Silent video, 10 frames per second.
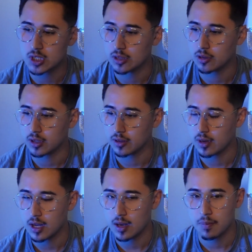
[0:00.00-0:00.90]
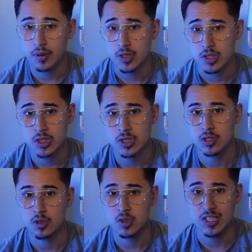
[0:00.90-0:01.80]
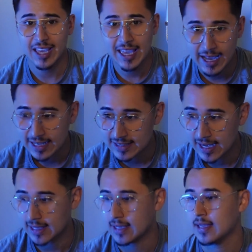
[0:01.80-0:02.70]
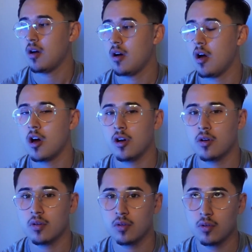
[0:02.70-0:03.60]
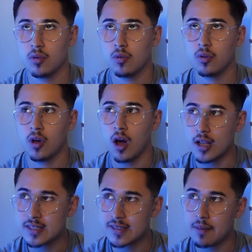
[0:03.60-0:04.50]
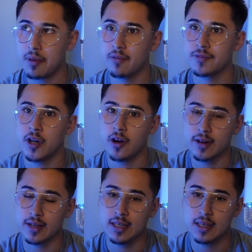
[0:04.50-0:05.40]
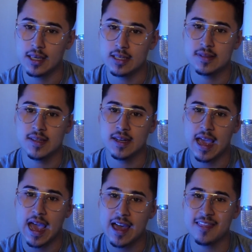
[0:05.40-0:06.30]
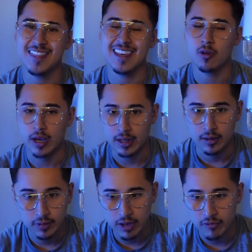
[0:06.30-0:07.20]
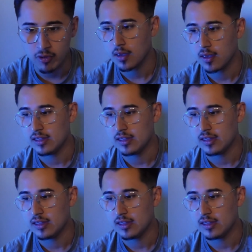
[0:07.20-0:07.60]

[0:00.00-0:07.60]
learning push using AI tech, our concept of targeting is done at the creative level. The